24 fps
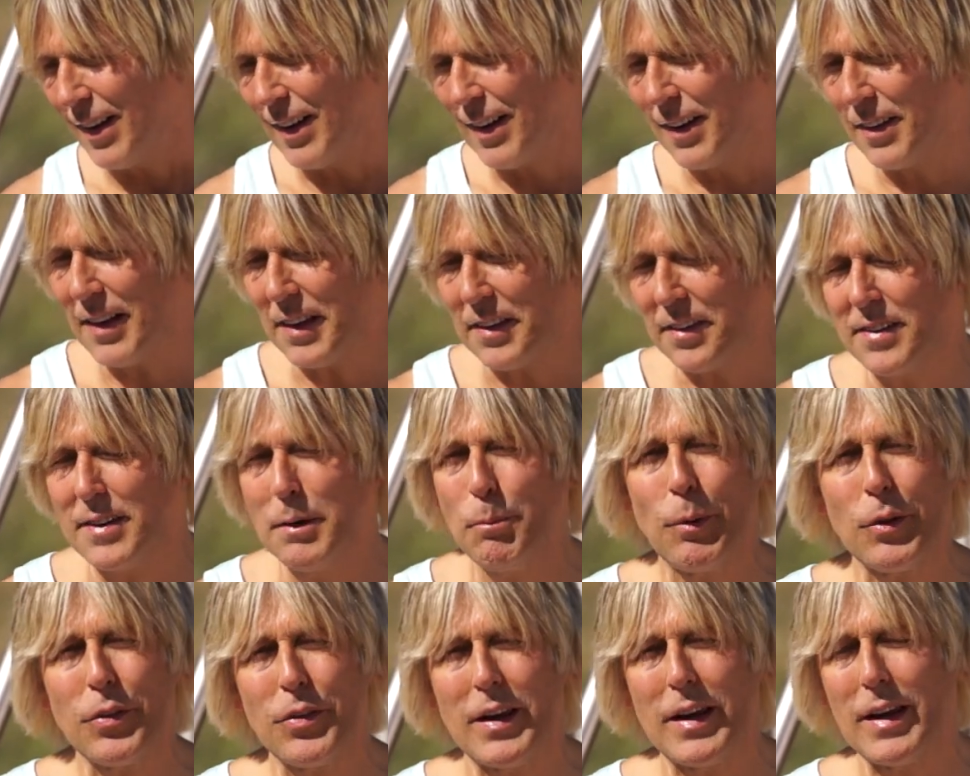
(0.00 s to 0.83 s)
the
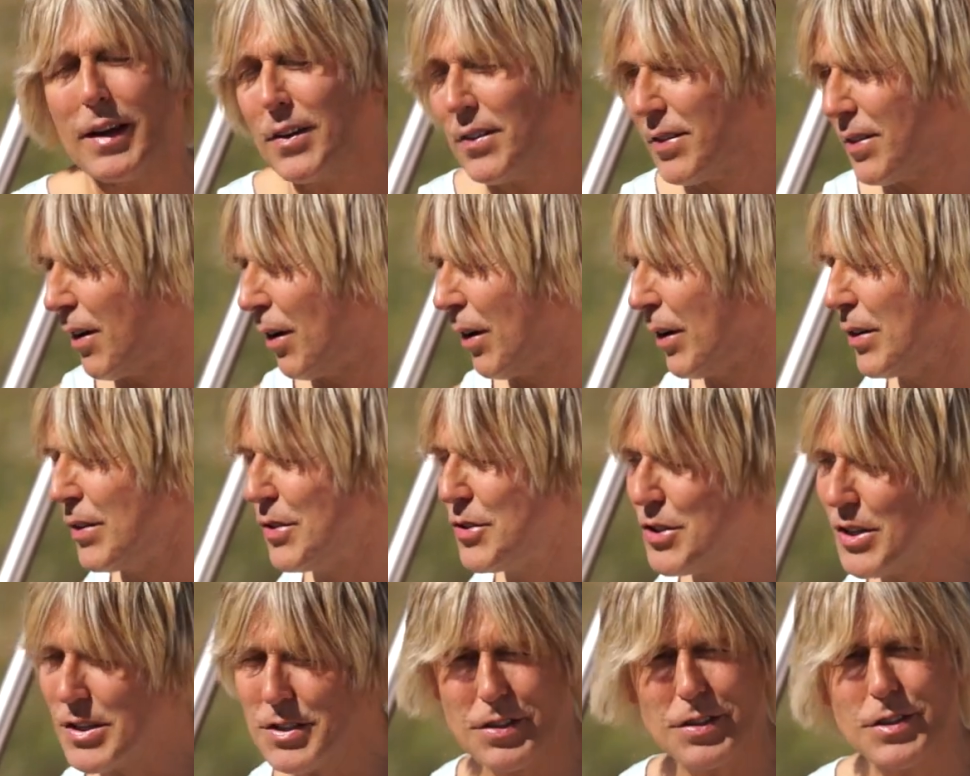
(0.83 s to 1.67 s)
simple things are
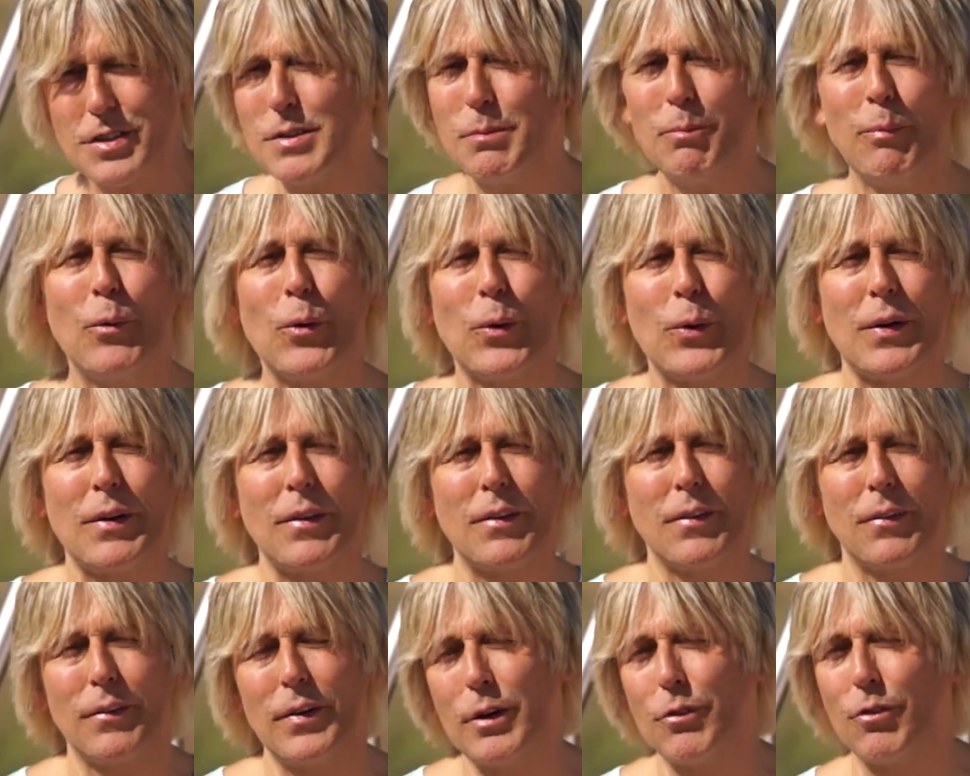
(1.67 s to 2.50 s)
just as
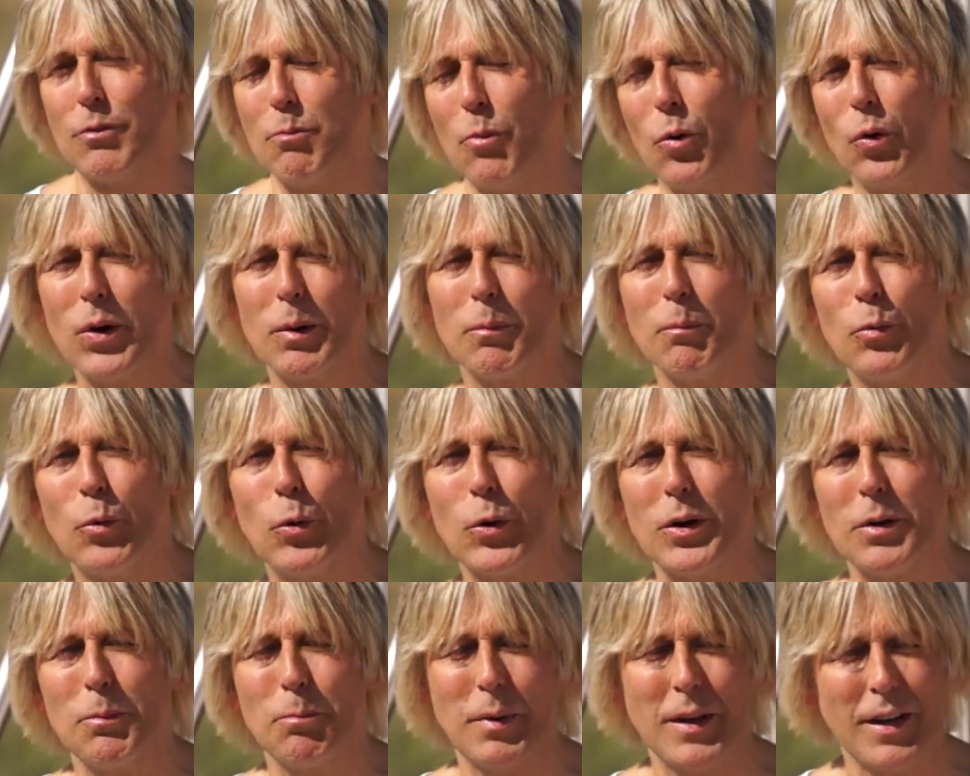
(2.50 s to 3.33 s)
important or even more
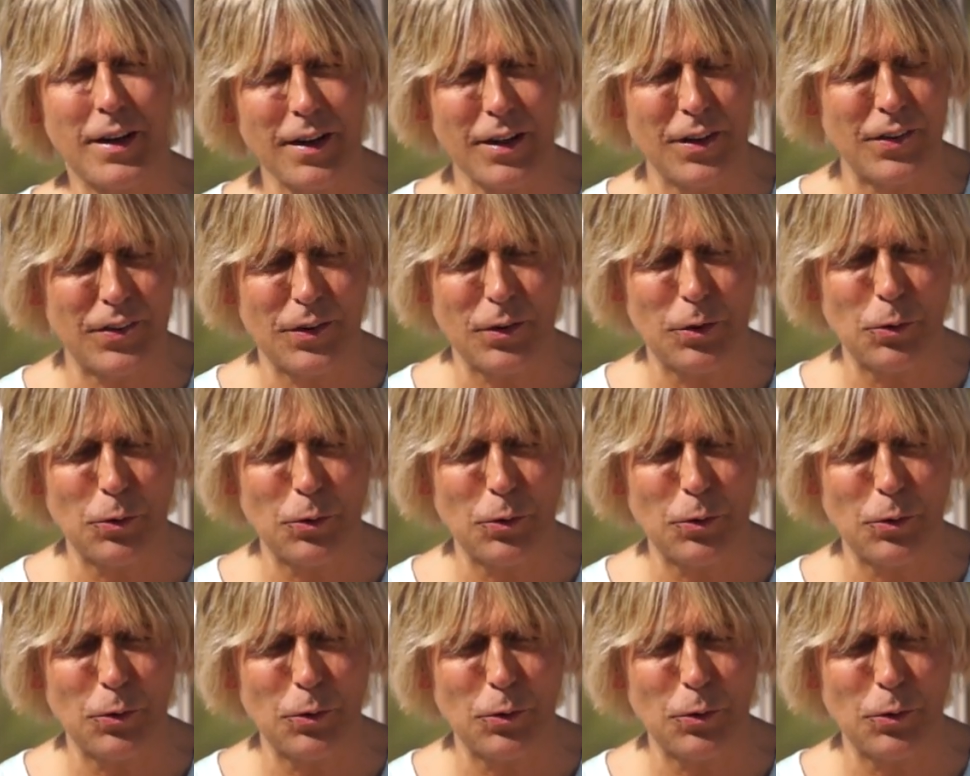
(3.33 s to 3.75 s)
important because